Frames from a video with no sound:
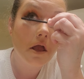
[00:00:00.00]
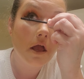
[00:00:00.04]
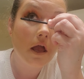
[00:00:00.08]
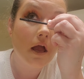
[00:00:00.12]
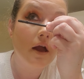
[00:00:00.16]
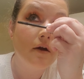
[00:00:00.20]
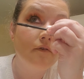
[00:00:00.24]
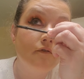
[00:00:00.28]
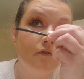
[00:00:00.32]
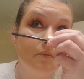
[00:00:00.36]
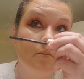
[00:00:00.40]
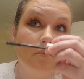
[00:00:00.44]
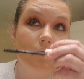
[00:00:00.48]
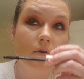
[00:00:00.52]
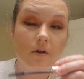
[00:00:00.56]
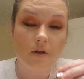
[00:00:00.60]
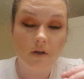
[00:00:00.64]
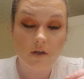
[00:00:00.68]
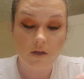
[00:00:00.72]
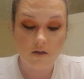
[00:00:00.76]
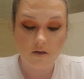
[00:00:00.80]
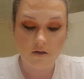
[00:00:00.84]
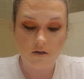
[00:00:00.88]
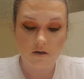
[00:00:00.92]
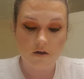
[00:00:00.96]

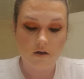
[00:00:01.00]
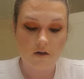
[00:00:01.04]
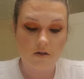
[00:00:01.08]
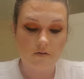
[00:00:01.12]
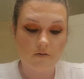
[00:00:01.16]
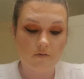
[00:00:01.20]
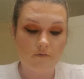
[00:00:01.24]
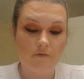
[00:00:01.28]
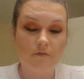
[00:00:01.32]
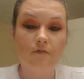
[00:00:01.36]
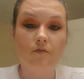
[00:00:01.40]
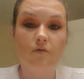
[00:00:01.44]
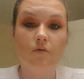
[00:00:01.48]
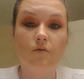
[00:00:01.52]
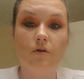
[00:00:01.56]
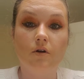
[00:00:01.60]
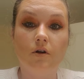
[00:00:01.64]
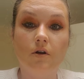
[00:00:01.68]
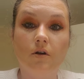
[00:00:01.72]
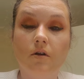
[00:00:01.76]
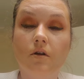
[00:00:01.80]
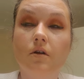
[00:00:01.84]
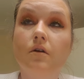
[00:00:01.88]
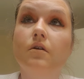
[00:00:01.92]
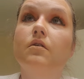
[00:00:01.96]
everybody on the
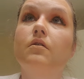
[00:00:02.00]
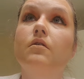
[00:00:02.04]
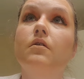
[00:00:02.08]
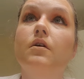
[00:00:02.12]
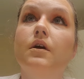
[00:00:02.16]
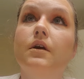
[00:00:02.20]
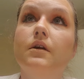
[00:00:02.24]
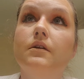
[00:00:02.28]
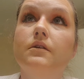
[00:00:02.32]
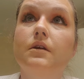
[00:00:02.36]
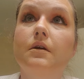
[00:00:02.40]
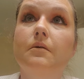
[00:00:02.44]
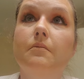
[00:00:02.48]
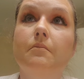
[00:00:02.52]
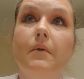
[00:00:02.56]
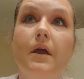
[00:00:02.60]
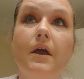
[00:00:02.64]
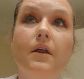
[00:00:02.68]
floor, didn't